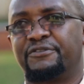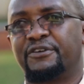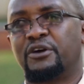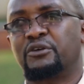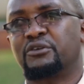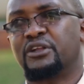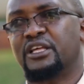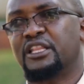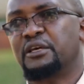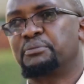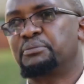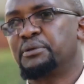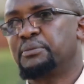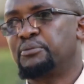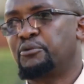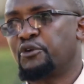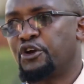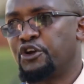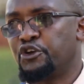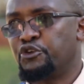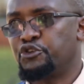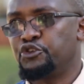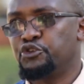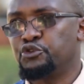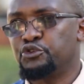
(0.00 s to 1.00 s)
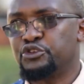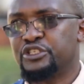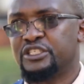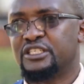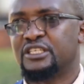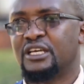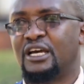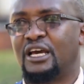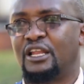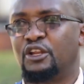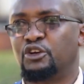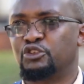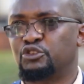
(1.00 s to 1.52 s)
found other people
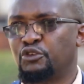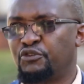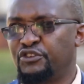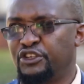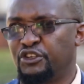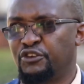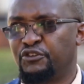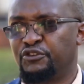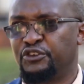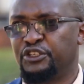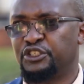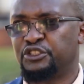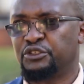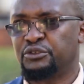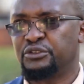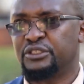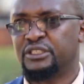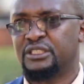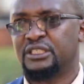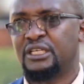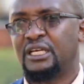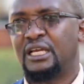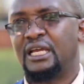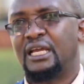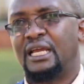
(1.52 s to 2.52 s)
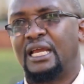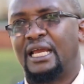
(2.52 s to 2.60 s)
use a lot of innovations.